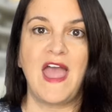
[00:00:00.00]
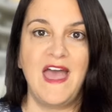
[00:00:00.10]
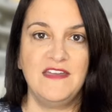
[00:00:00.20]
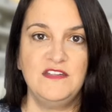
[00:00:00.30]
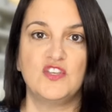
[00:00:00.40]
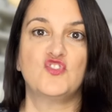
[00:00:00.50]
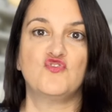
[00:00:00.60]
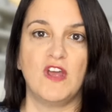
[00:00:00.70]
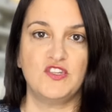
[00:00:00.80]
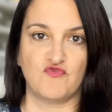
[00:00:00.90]
and
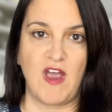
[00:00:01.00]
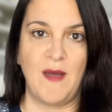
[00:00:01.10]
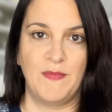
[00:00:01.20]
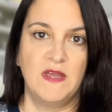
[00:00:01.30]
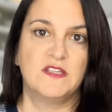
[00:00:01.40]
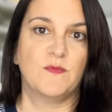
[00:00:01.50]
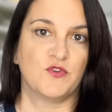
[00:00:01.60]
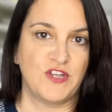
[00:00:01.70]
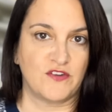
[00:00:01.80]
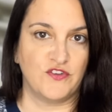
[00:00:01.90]
stretch wrap to
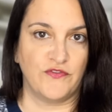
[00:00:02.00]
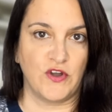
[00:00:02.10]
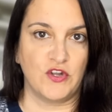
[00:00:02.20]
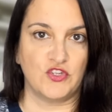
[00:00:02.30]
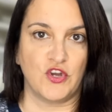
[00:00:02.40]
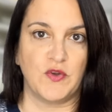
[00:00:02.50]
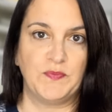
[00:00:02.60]
protect your furniture.